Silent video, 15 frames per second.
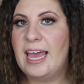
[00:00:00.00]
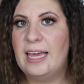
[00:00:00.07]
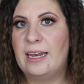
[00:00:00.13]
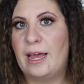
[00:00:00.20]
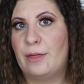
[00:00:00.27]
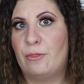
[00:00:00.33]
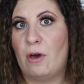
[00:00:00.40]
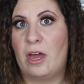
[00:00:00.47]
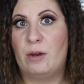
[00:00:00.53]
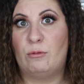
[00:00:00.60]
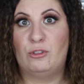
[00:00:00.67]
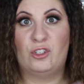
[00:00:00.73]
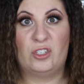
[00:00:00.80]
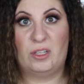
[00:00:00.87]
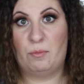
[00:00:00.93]
and I thought it
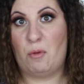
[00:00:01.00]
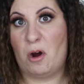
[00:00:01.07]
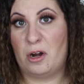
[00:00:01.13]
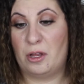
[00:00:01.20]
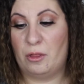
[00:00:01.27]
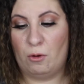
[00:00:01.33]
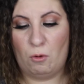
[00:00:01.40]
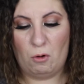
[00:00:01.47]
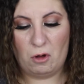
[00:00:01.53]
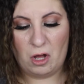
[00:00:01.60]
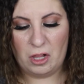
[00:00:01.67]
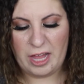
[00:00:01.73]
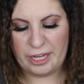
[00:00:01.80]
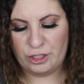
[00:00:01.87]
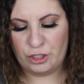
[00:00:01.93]
was just a part of the whole
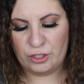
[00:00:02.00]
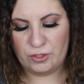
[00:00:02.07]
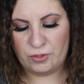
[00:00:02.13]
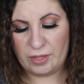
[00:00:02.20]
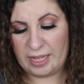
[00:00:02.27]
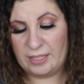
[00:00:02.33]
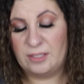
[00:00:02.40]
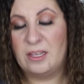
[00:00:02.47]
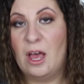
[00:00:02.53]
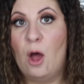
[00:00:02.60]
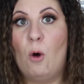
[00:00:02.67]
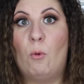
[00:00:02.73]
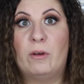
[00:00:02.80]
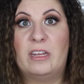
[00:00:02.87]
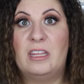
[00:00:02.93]
collection, so that's
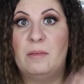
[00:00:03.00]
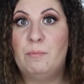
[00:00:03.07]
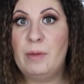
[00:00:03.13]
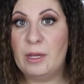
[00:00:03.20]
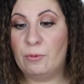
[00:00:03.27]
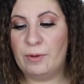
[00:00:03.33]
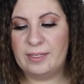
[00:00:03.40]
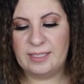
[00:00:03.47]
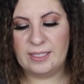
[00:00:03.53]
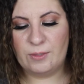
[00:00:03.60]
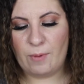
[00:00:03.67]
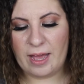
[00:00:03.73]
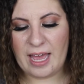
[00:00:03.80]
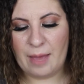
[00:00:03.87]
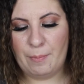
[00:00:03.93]
one of the big reasons
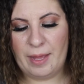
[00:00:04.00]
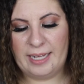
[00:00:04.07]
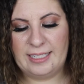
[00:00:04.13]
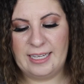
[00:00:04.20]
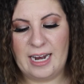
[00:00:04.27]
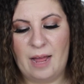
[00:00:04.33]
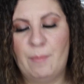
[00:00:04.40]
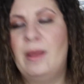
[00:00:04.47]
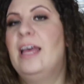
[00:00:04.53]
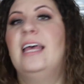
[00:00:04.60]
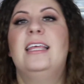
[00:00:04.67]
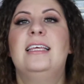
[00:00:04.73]
why I picked it up.